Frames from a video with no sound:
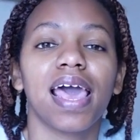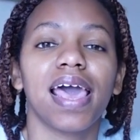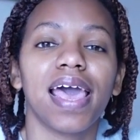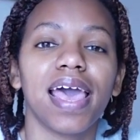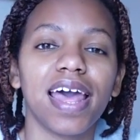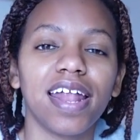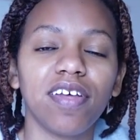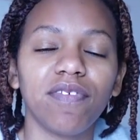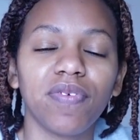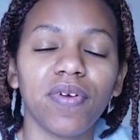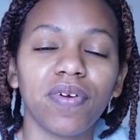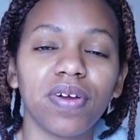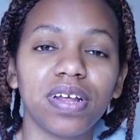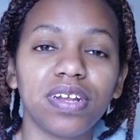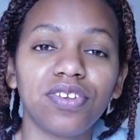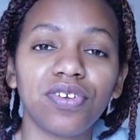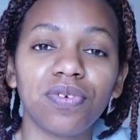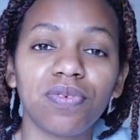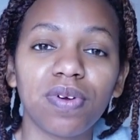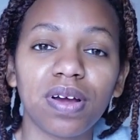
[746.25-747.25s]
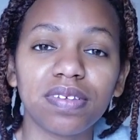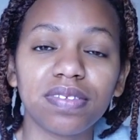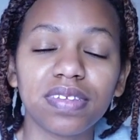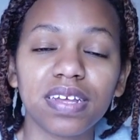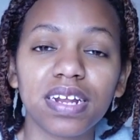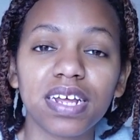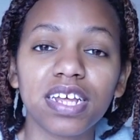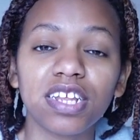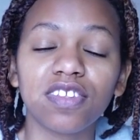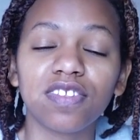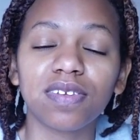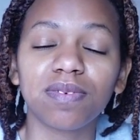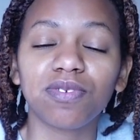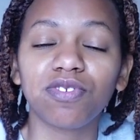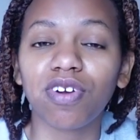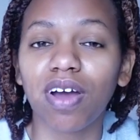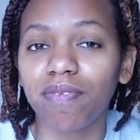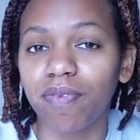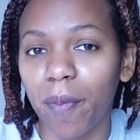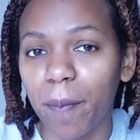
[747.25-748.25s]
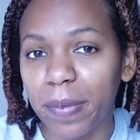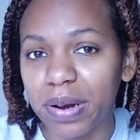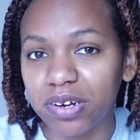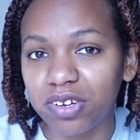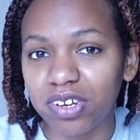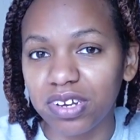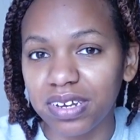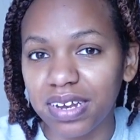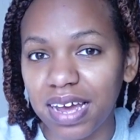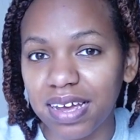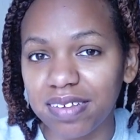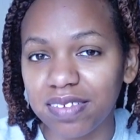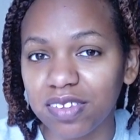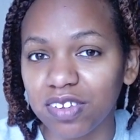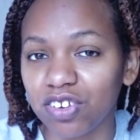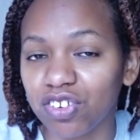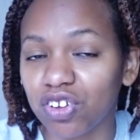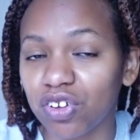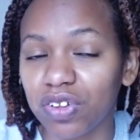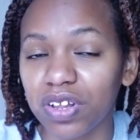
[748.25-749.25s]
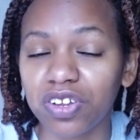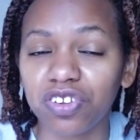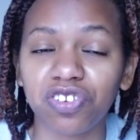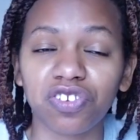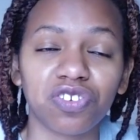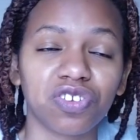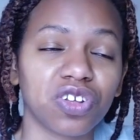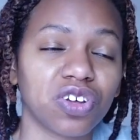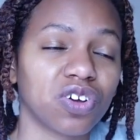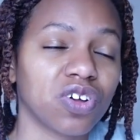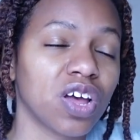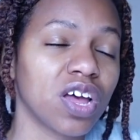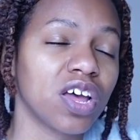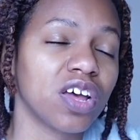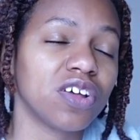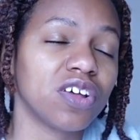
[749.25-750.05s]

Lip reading: And if you're interested in some travel merchandise to show that you're the